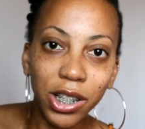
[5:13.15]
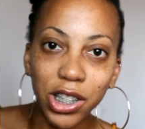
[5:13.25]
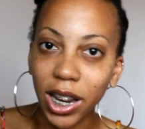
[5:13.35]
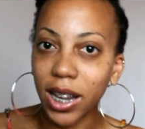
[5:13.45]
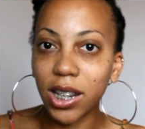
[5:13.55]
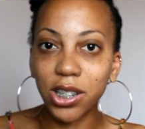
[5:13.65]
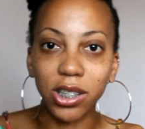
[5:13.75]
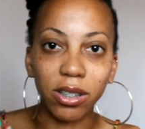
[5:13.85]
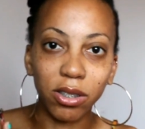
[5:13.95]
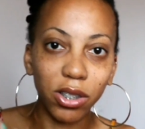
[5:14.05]
change
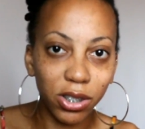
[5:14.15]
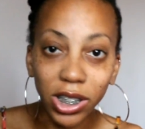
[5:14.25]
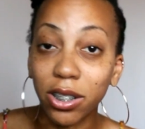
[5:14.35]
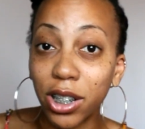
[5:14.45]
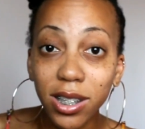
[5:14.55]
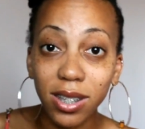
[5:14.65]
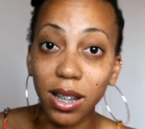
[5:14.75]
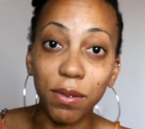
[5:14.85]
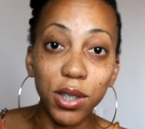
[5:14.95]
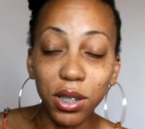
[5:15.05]
and ch good
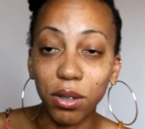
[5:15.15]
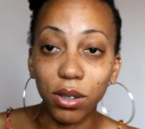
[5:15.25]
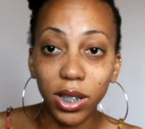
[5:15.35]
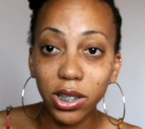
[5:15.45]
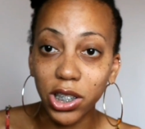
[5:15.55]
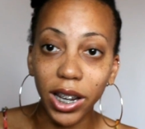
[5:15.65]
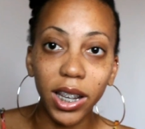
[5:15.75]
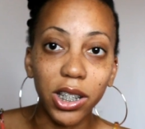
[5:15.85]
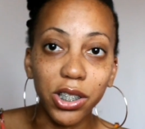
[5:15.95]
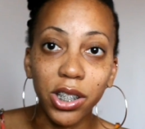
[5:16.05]
stuff too good
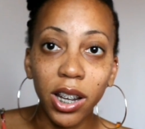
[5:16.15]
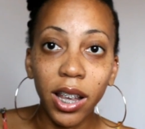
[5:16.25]
change